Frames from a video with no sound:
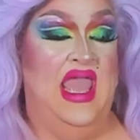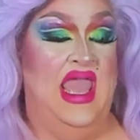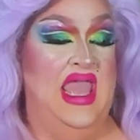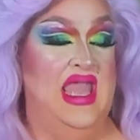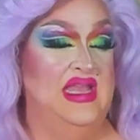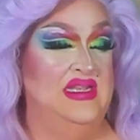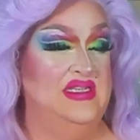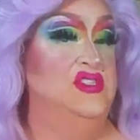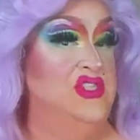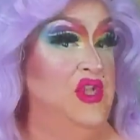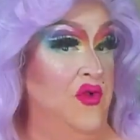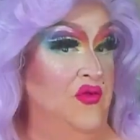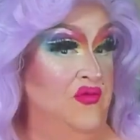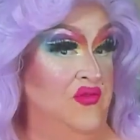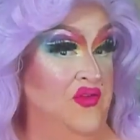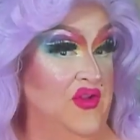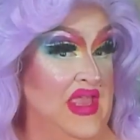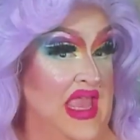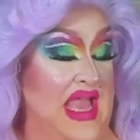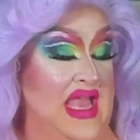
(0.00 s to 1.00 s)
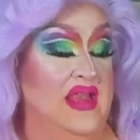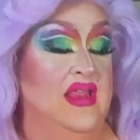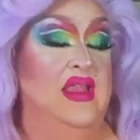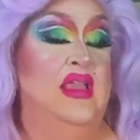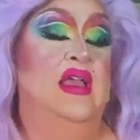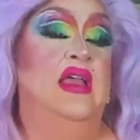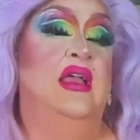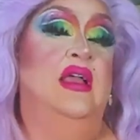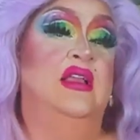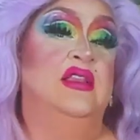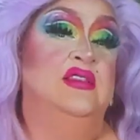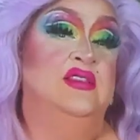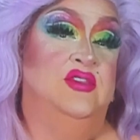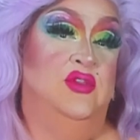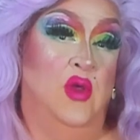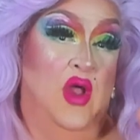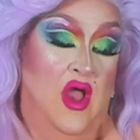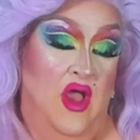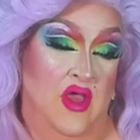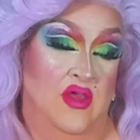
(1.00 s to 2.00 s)
And don't forget
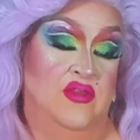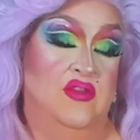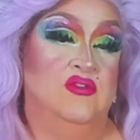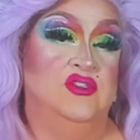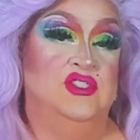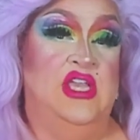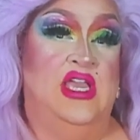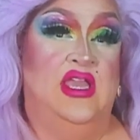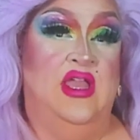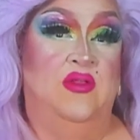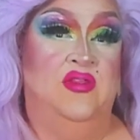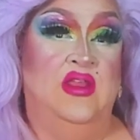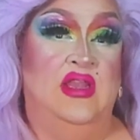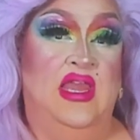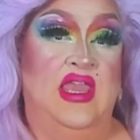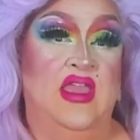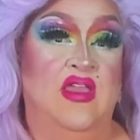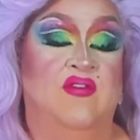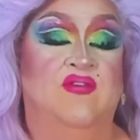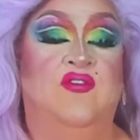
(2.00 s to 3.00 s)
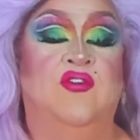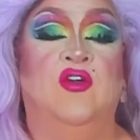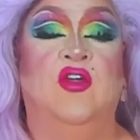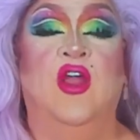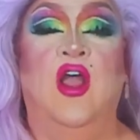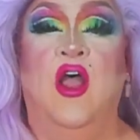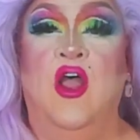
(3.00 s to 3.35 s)
to also check out the link for